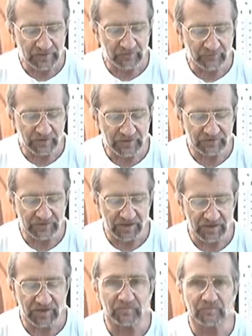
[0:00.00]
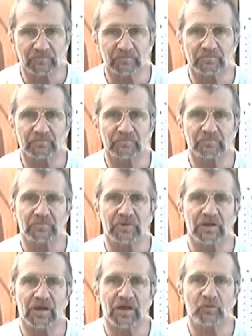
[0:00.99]
the floods came,
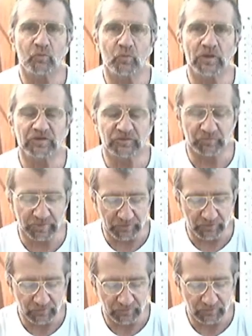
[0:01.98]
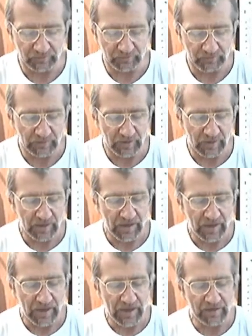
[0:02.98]
and the winds blew,
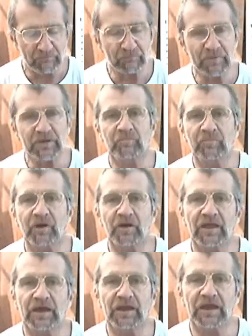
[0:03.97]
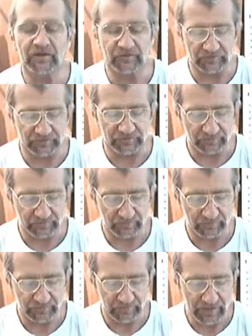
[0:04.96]
and beat upon that house,
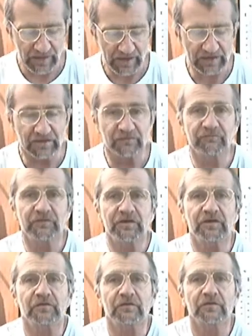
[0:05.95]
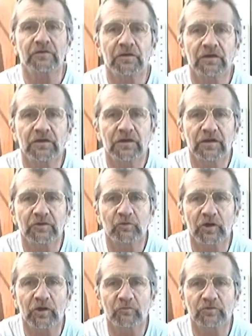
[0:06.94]
and it fell, and
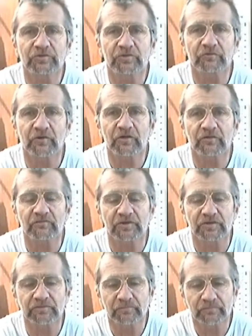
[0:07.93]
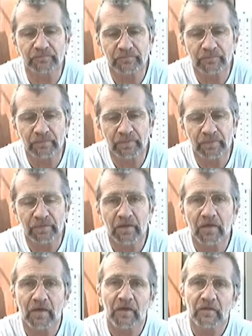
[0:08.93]
great was the fall of it.
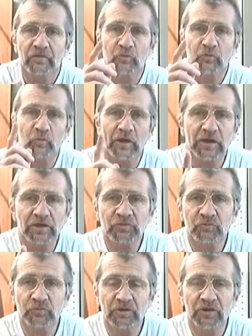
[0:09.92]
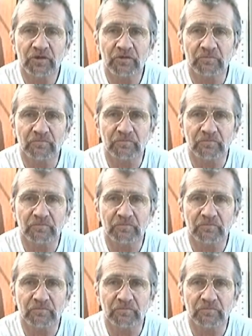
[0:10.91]
The rains will come,